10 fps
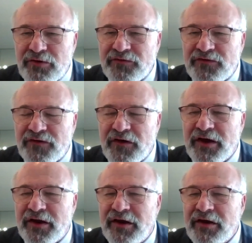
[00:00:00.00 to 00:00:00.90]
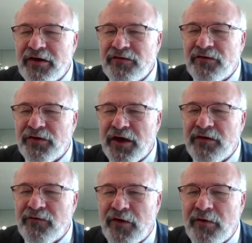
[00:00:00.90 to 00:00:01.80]
our society. So thank
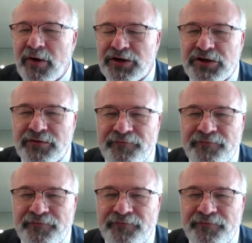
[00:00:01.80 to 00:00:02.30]
you very much.